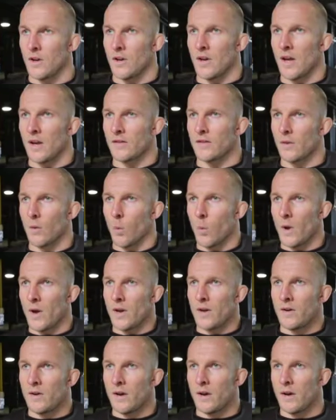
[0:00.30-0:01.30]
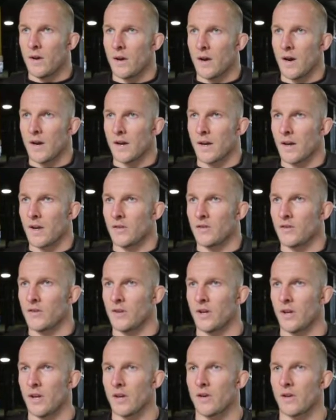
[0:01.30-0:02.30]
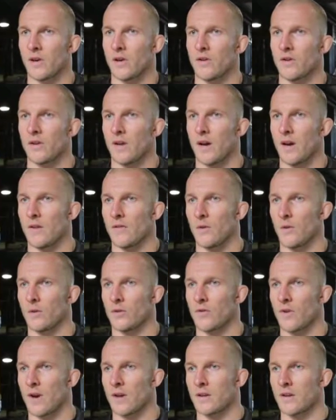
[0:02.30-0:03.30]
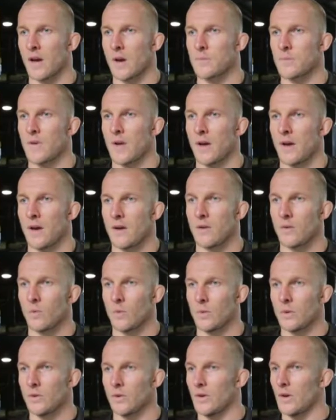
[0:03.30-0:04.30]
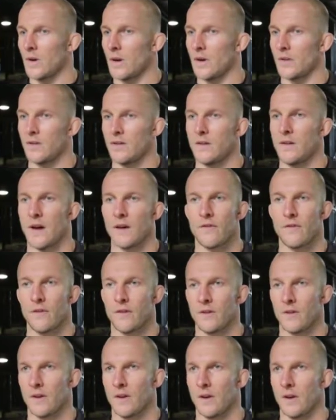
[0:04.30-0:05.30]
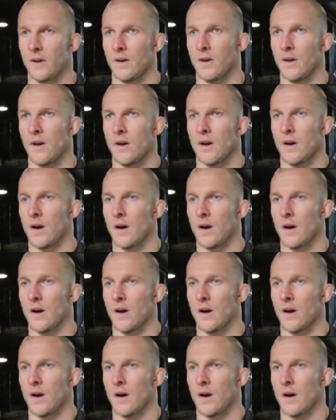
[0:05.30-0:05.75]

Yes, a win against Nikita Krylov, who's ranked top 10, would definitely